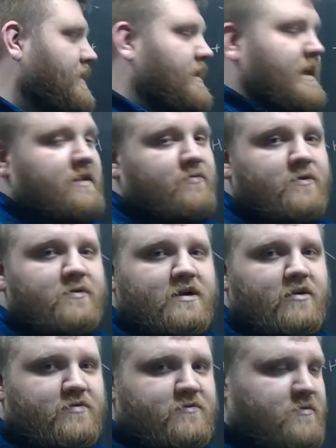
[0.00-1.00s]
And if we were to
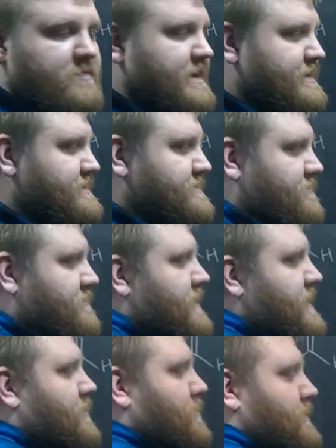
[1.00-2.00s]
go through the mechanism for
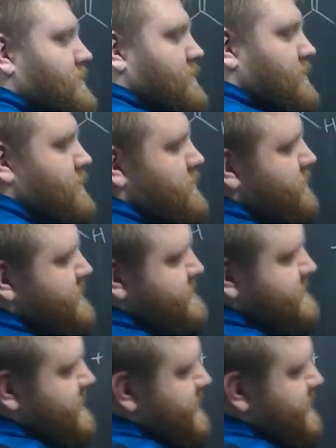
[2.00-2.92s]
that one, we'd